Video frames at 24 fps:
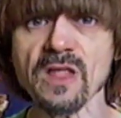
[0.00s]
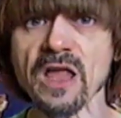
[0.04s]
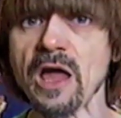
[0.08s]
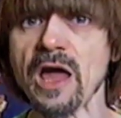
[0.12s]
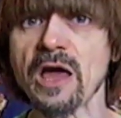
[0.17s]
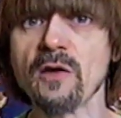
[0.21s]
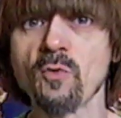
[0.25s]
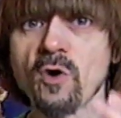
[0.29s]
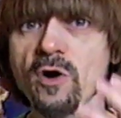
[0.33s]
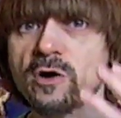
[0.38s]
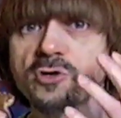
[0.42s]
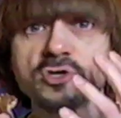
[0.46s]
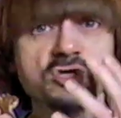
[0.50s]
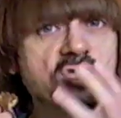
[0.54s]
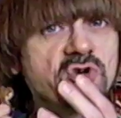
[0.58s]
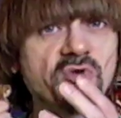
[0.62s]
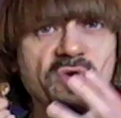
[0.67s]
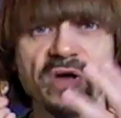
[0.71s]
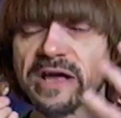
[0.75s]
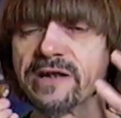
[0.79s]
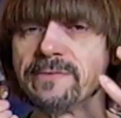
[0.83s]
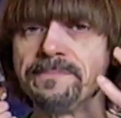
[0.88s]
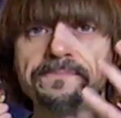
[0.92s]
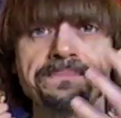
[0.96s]
And while you're
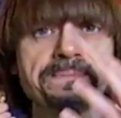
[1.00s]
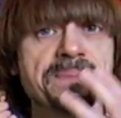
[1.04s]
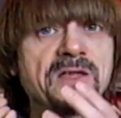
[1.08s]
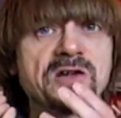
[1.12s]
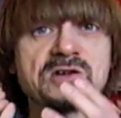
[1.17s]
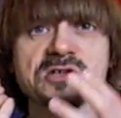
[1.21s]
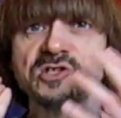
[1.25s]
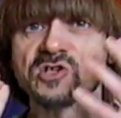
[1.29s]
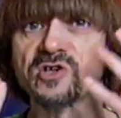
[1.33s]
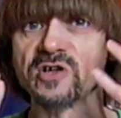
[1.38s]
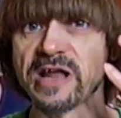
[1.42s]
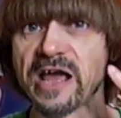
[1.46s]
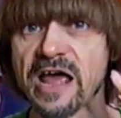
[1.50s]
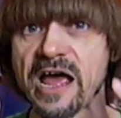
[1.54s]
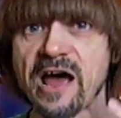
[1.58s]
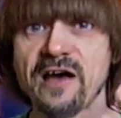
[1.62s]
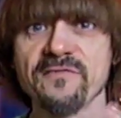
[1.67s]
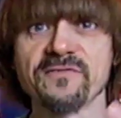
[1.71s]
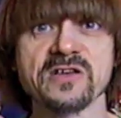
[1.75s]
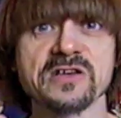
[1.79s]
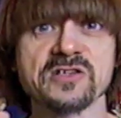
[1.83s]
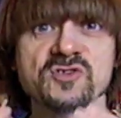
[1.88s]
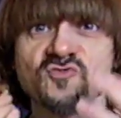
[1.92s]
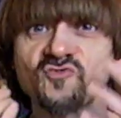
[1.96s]
chewing it, you're just going to
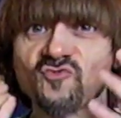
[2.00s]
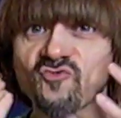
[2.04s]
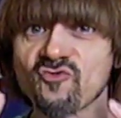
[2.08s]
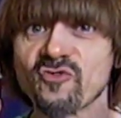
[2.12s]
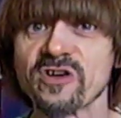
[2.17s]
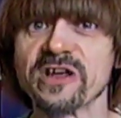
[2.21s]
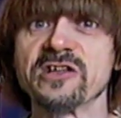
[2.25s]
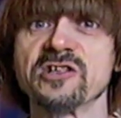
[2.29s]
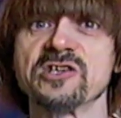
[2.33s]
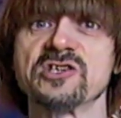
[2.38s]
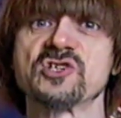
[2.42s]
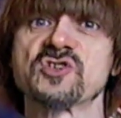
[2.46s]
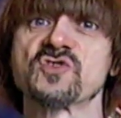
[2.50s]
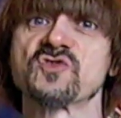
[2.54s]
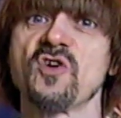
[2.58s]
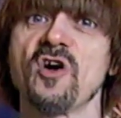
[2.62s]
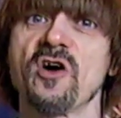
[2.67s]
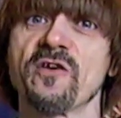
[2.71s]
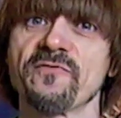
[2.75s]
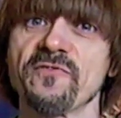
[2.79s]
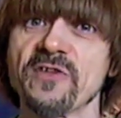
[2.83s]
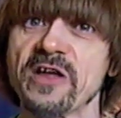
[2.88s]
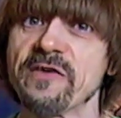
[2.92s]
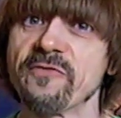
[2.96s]
have this really
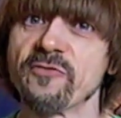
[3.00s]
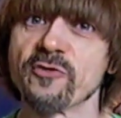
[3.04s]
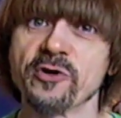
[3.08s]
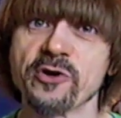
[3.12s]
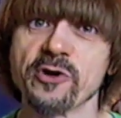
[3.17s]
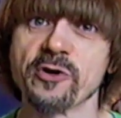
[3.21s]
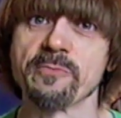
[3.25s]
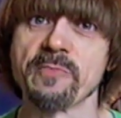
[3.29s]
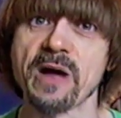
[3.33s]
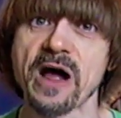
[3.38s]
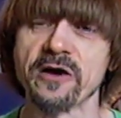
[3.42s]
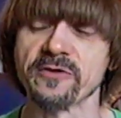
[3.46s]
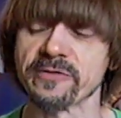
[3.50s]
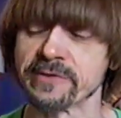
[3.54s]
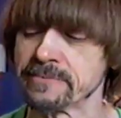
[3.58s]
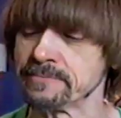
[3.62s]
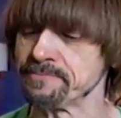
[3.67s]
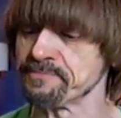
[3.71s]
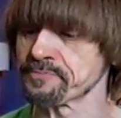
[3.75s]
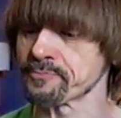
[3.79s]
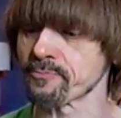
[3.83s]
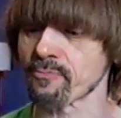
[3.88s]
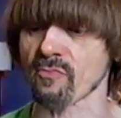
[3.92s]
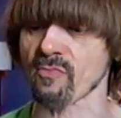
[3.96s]
strong flavor in your mouth.
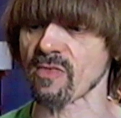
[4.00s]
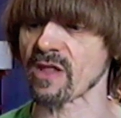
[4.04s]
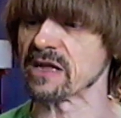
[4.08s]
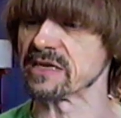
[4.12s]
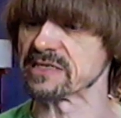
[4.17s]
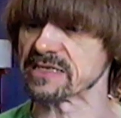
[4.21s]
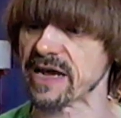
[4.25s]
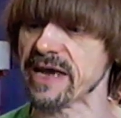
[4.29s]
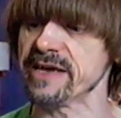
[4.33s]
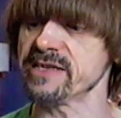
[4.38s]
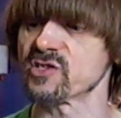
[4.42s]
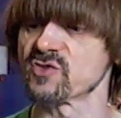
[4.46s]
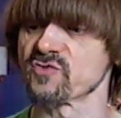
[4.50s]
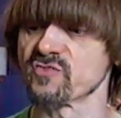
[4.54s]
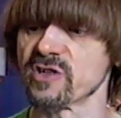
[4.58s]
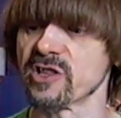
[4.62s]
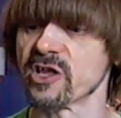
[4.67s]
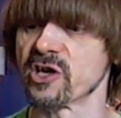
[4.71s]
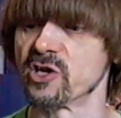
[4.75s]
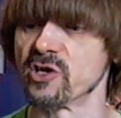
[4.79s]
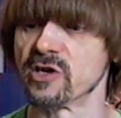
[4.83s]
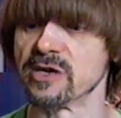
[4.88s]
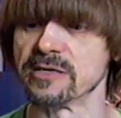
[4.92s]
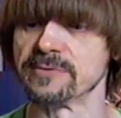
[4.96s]
It tastes
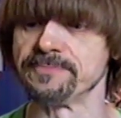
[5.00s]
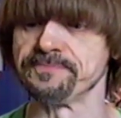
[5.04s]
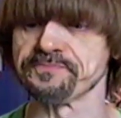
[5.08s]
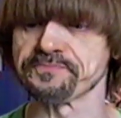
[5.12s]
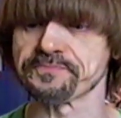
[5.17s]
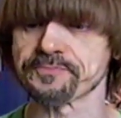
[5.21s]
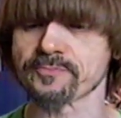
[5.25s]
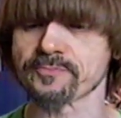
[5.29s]
really good.